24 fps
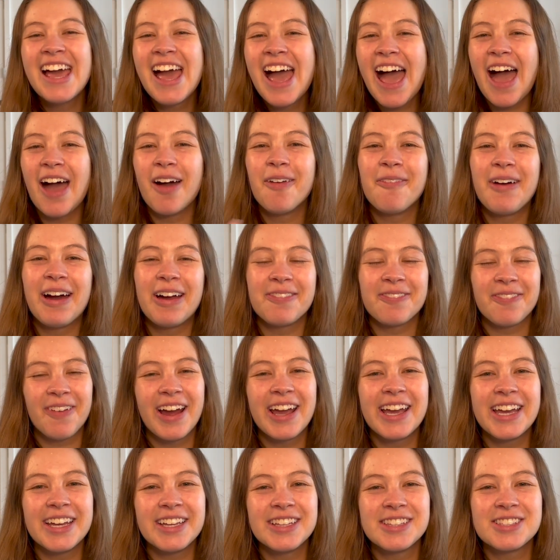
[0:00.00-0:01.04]
and went
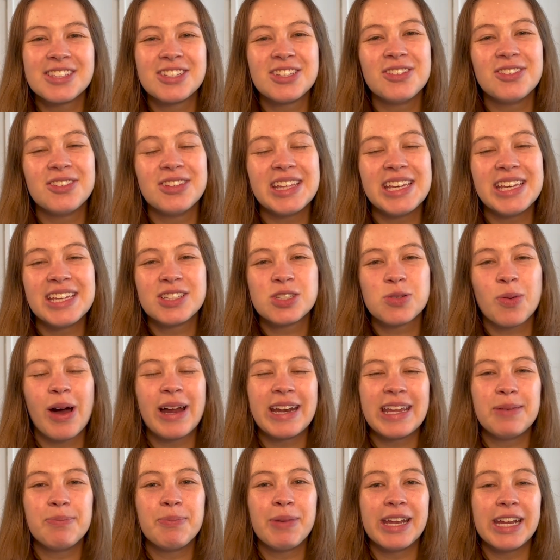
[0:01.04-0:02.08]
right into the
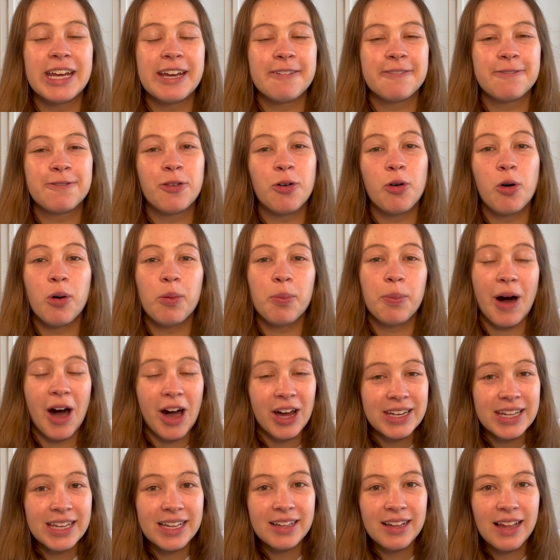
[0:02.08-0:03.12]
20-minute full
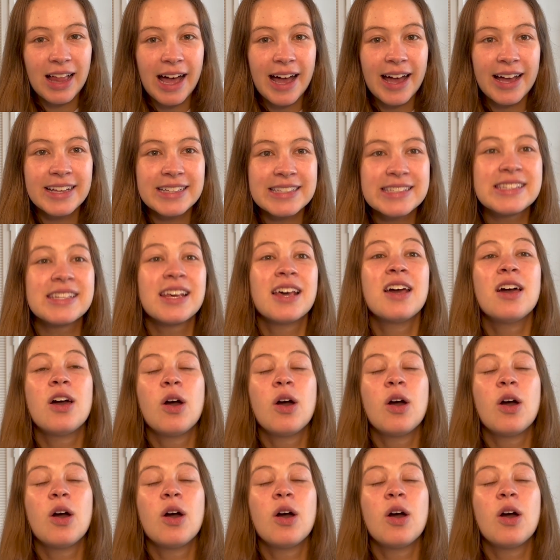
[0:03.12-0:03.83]
body class.